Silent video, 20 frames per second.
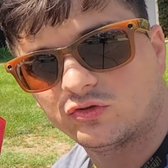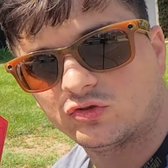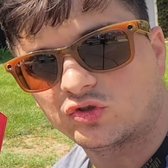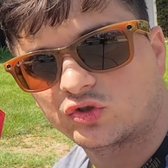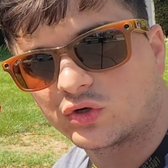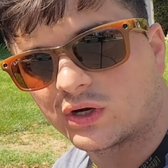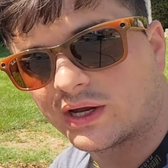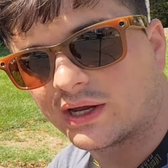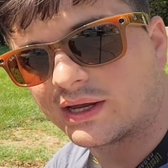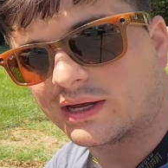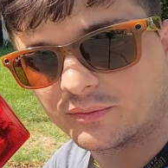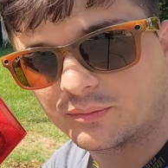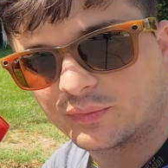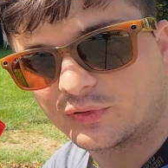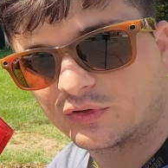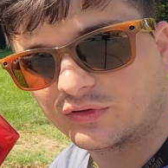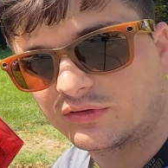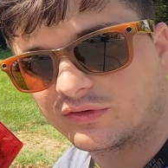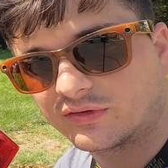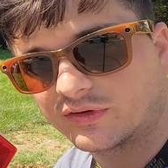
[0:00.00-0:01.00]
to try and
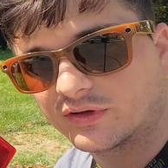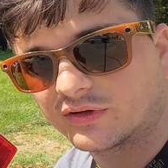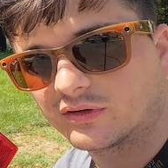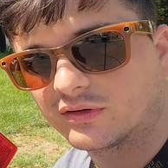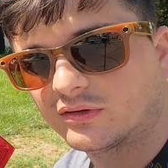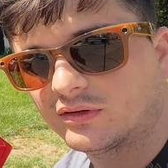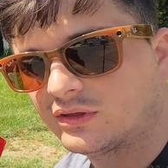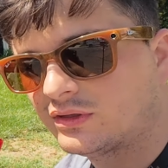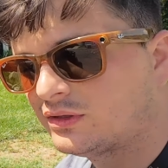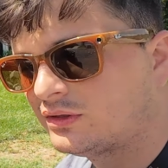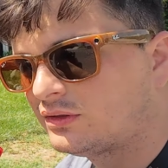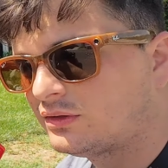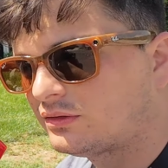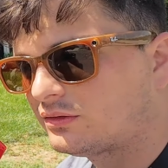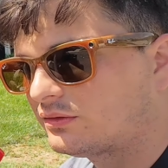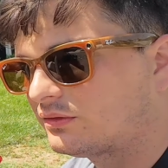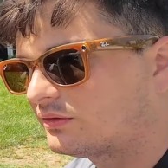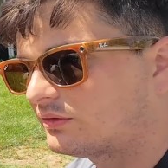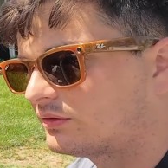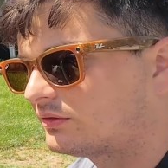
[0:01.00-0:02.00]
put the
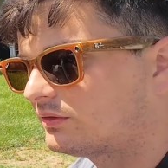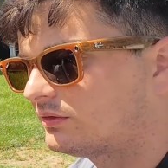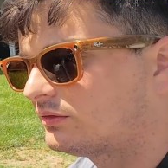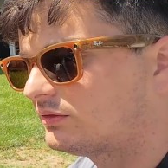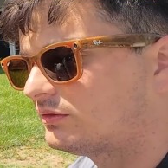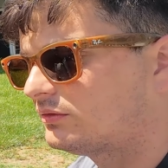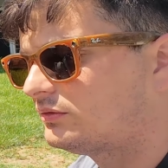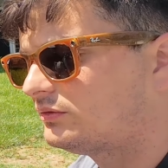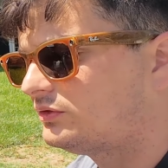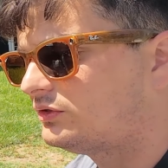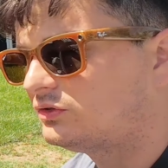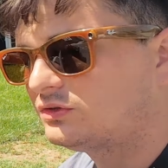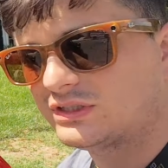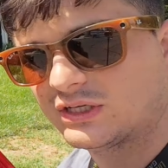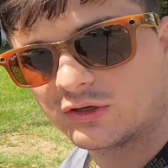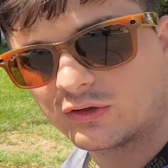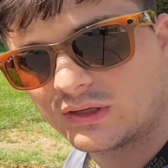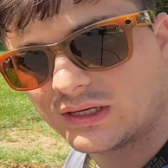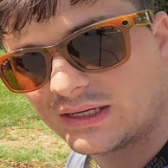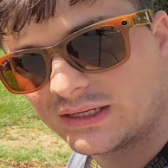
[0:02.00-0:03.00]
new
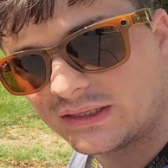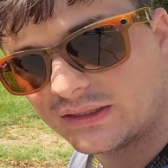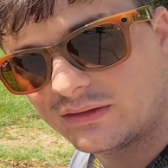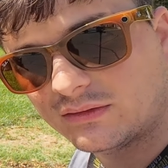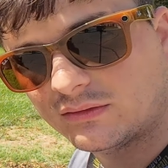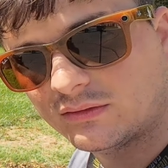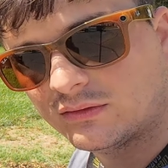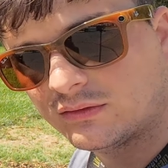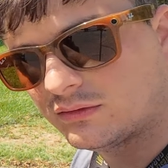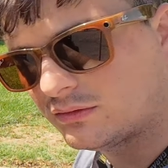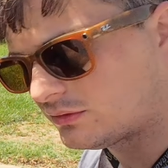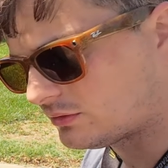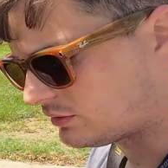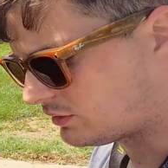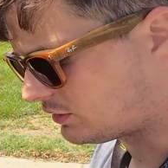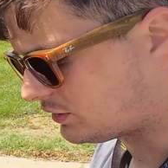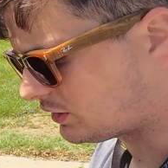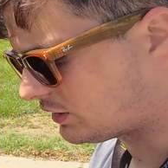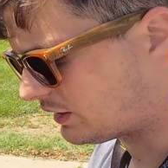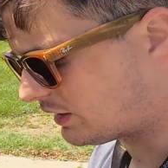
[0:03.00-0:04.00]
tail light in.
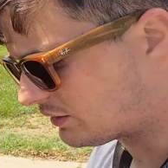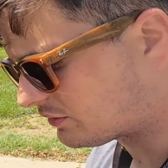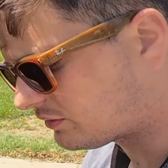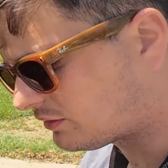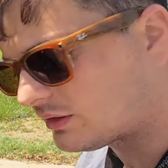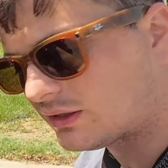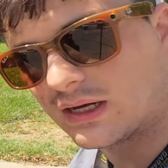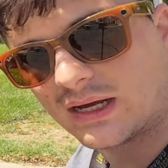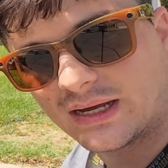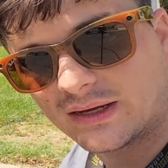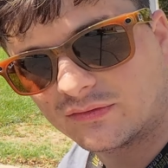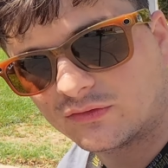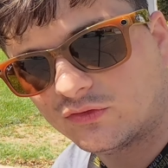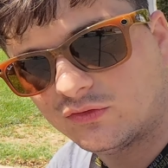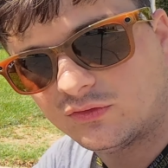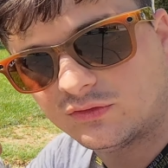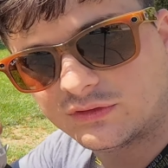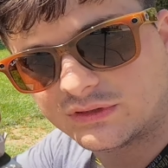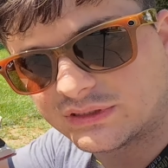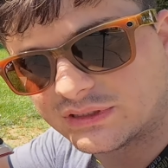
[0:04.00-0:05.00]
I think I have
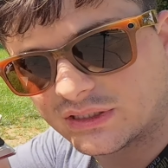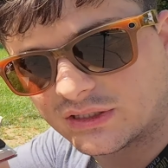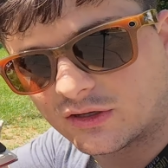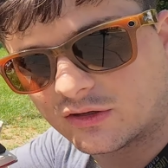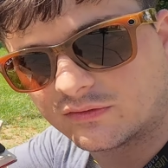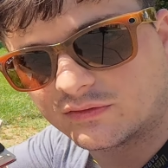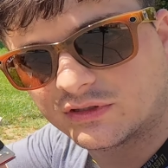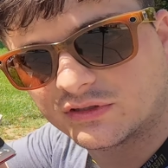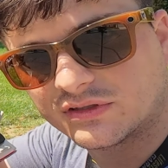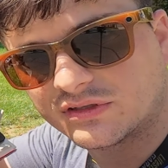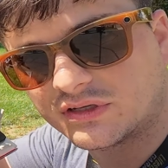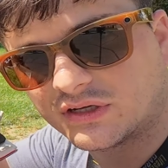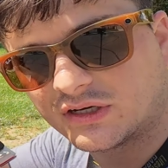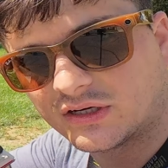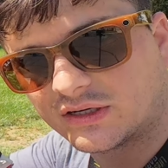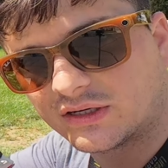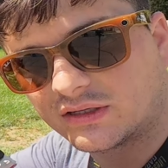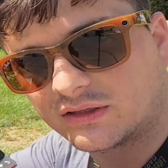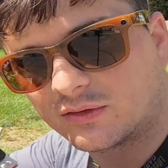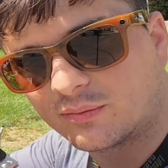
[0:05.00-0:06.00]
to take off this
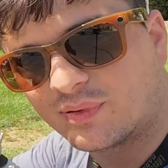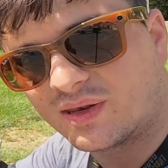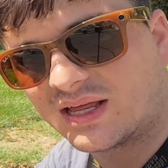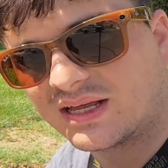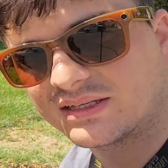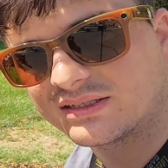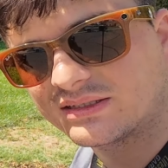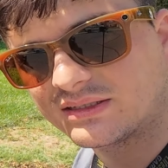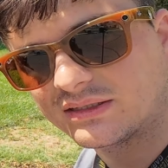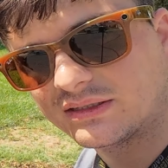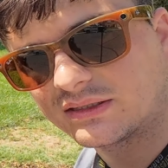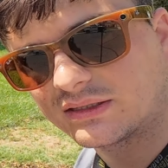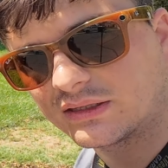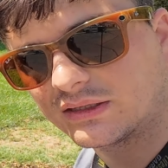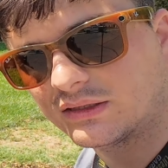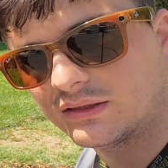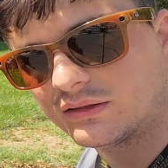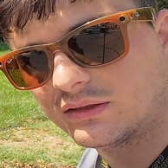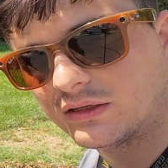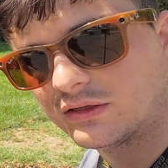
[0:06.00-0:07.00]
nut and the plastic
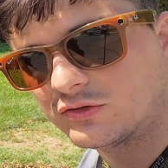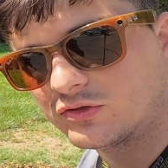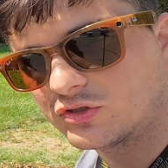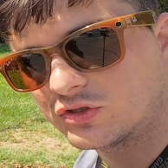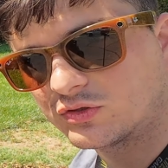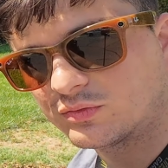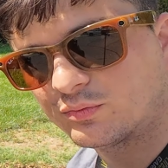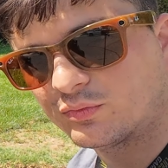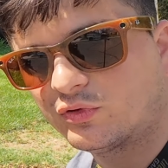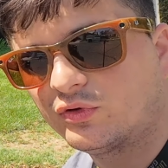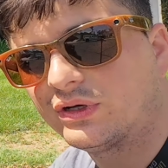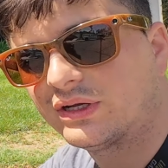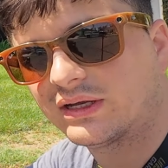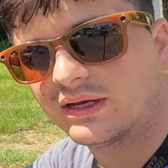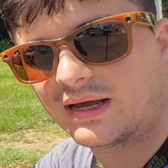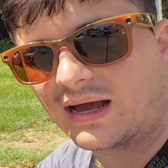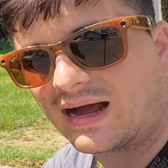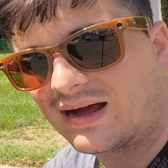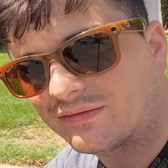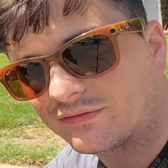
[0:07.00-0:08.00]
and then just put
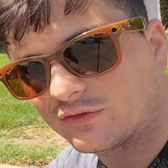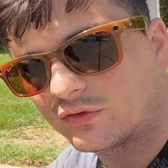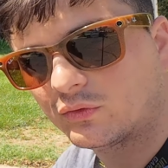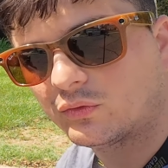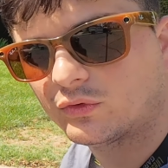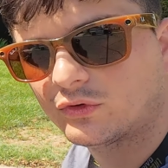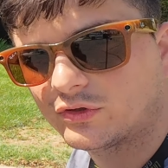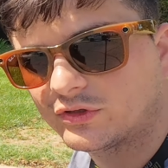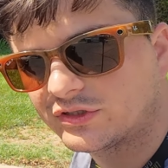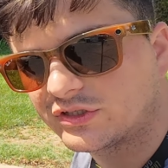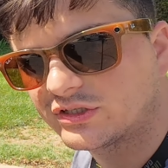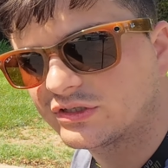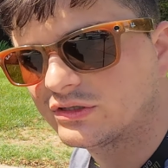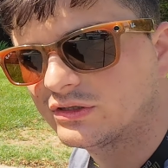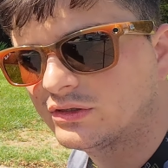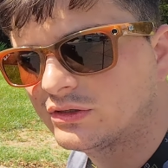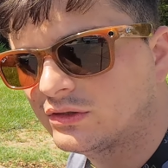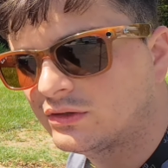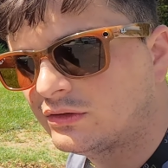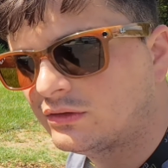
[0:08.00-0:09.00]
it afterwards.
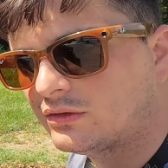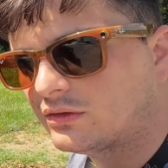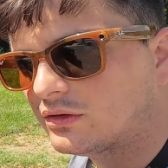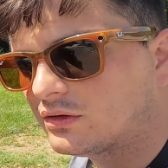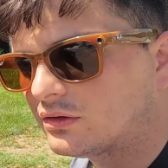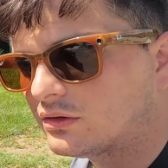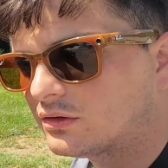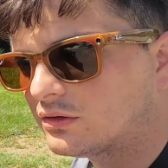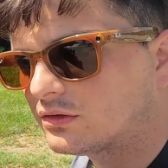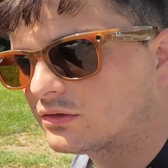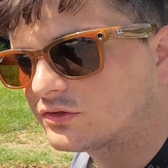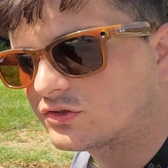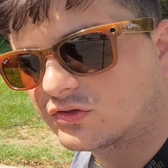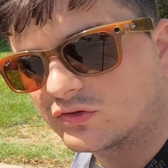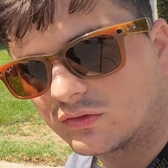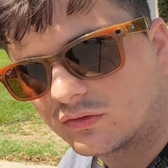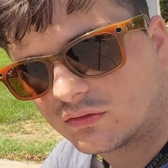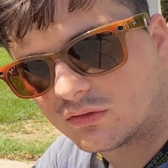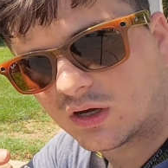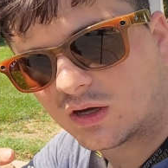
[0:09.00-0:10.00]

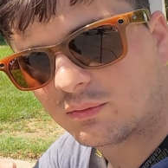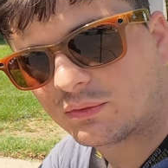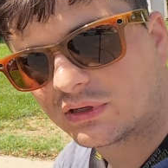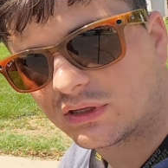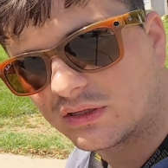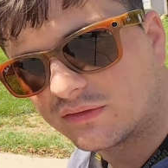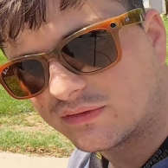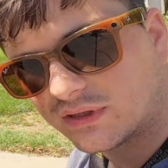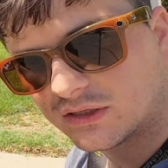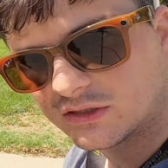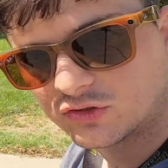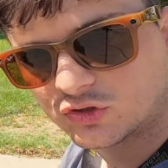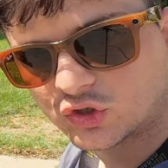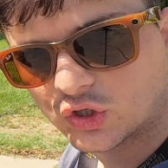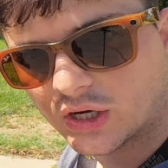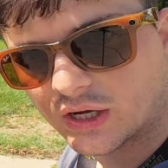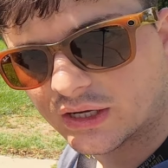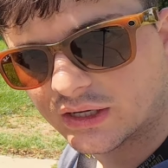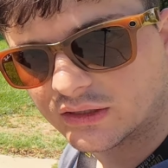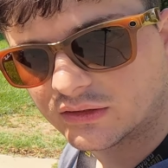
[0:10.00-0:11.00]
So I'm gonna give that a
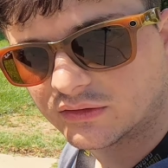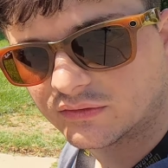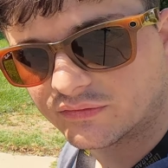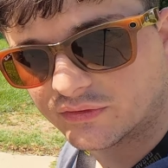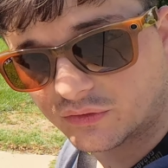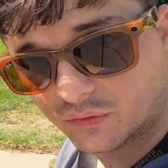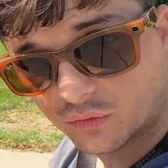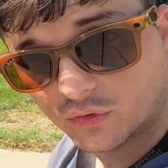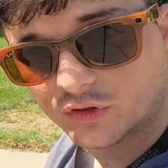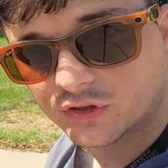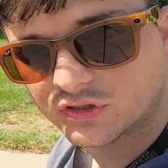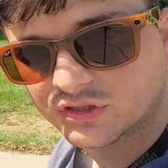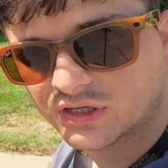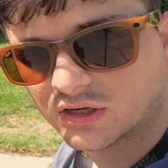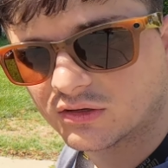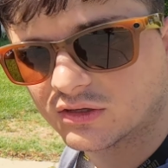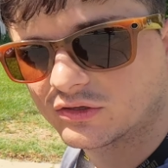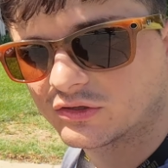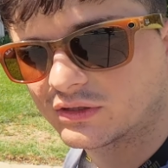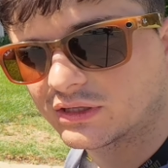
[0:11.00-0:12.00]
try, and if it works,
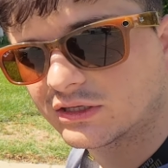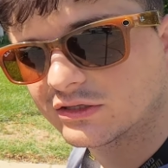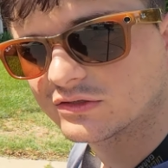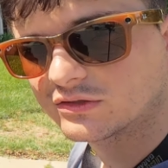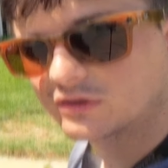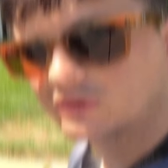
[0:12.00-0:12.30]
I'll let you guys